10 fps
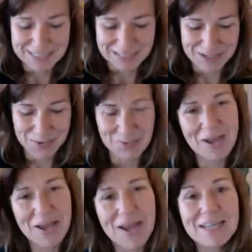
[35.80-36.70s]
So
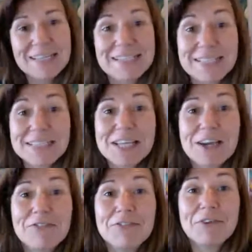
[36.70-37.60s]
since
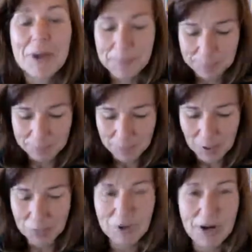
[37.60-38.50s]
I've um,
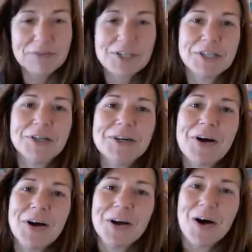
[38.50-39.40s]
arrived here
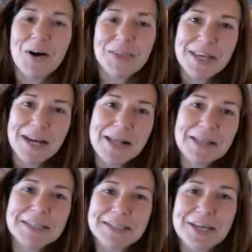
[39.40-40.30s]
on the
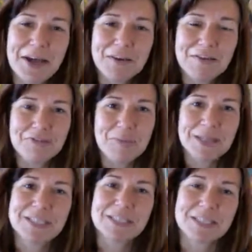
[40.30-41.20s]
island, I've
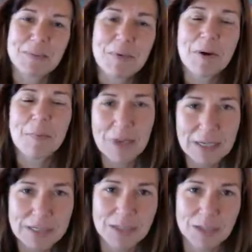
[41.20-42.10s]
met some
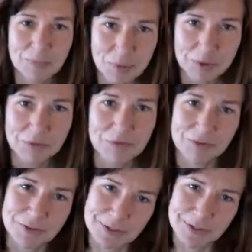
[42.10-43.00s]
amazing,
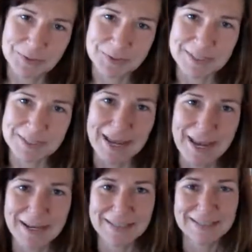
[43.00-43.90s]
beautiful souls
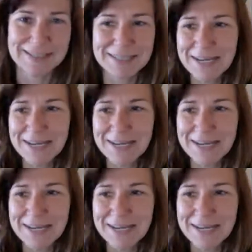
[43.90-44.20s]
and